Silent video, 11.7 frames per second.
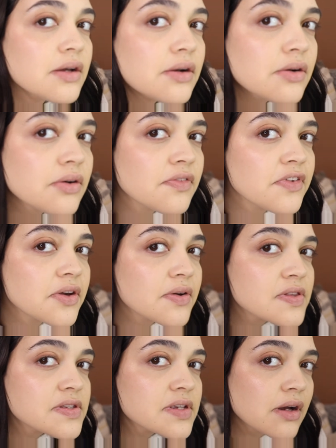don't know if you
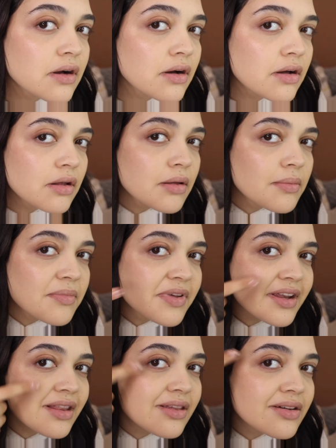can tell, but
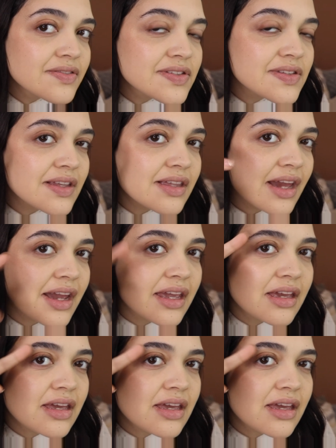it looks like